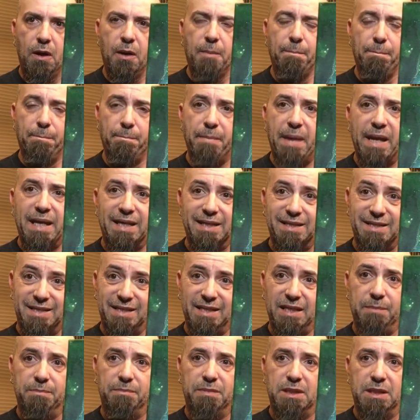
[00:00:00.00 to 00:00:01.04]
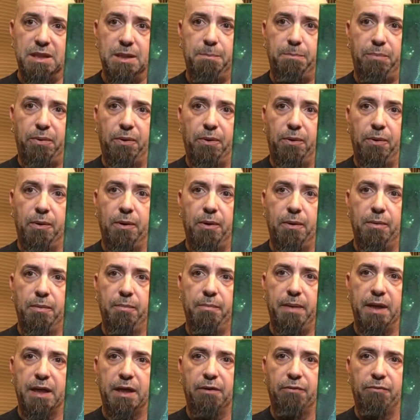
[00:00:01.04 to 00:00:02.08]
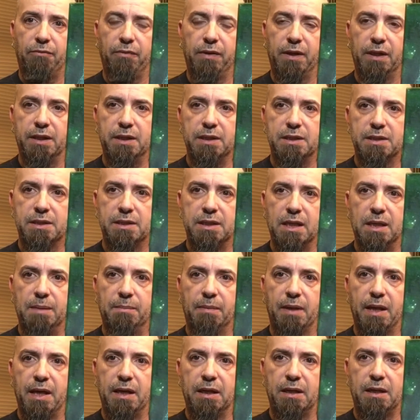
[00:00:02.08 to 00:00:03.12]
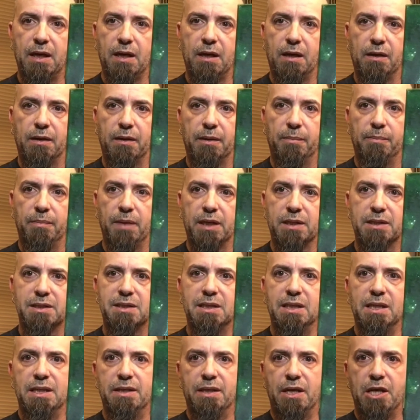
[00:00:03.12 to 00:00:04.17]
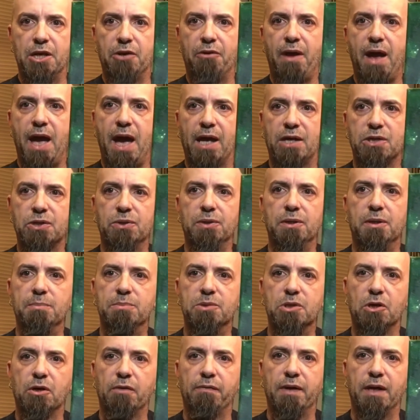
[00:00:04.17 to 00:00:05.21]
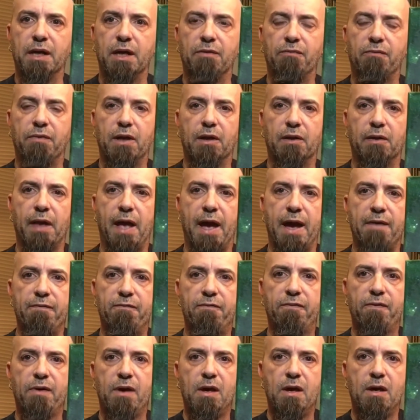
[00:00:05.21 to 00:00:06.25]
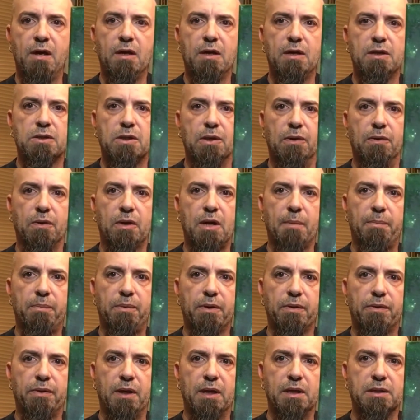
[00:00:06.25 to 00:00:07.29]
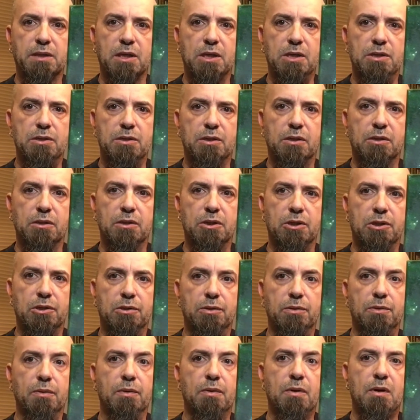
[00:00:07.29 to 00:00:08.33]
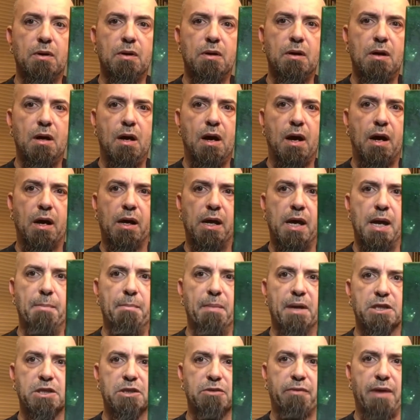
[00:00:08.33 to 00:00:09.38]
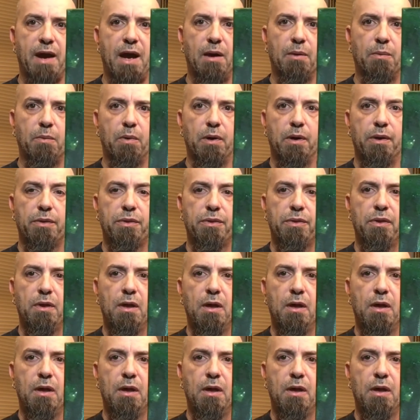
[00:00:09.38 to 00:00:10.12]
make it seem deeper, make it really seem like a scene that you're actually observing in real life. So a couple of things that you can do and mess around with